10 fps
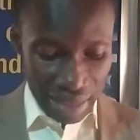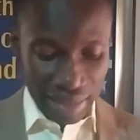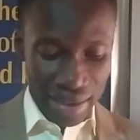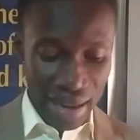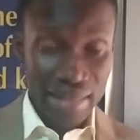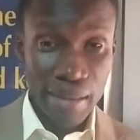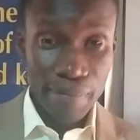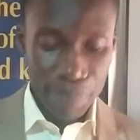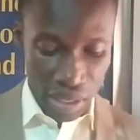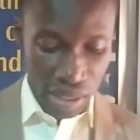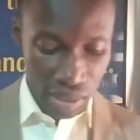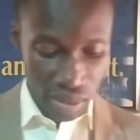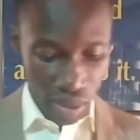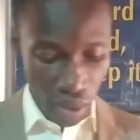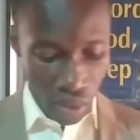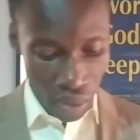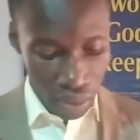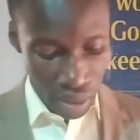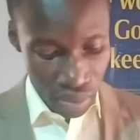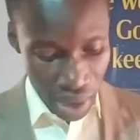and grant them peace
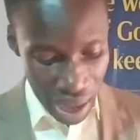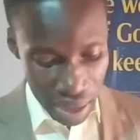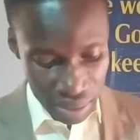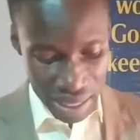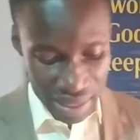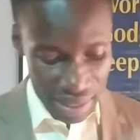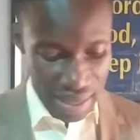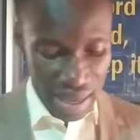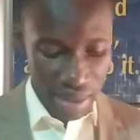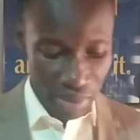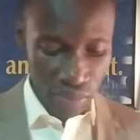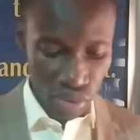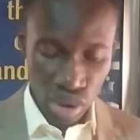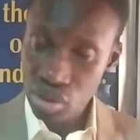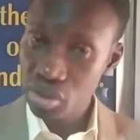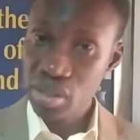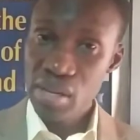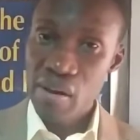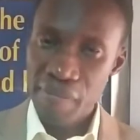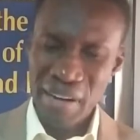all round in the name of Jesus.
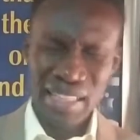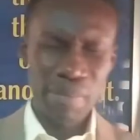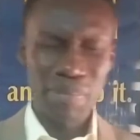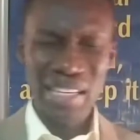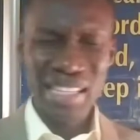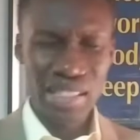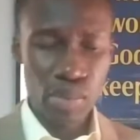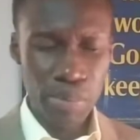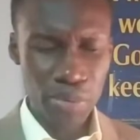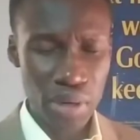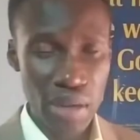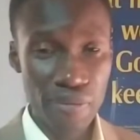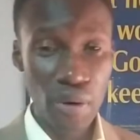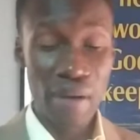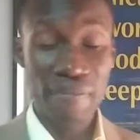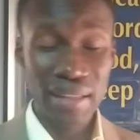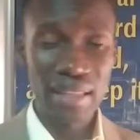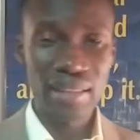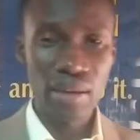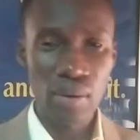Father, please, we pray for our Father
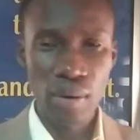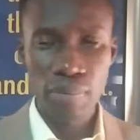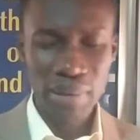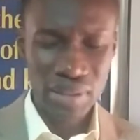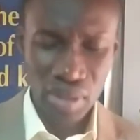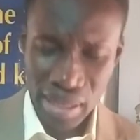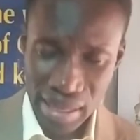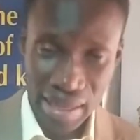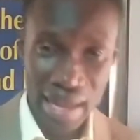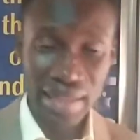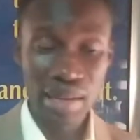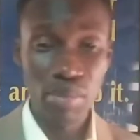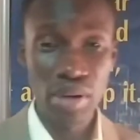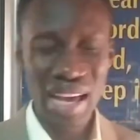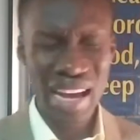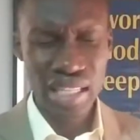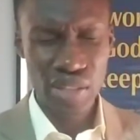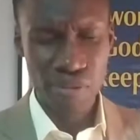and the Lord, Pastor E.E. Adeboye and his